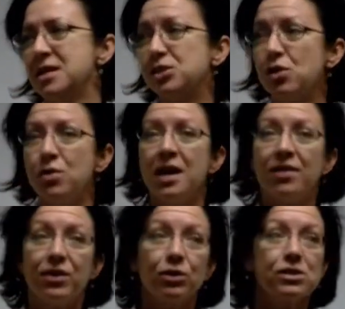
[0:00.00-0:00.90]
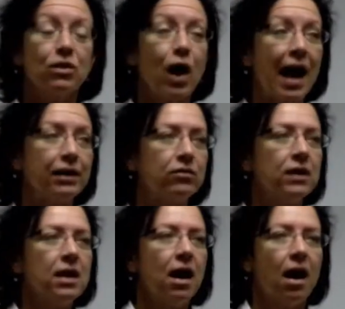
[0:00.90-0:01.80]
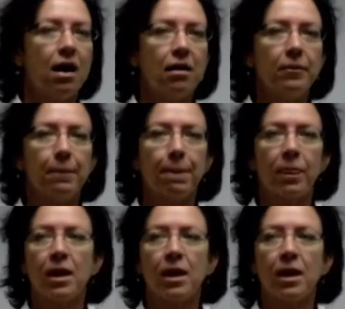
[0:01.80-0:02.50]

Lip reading: So there's a lot of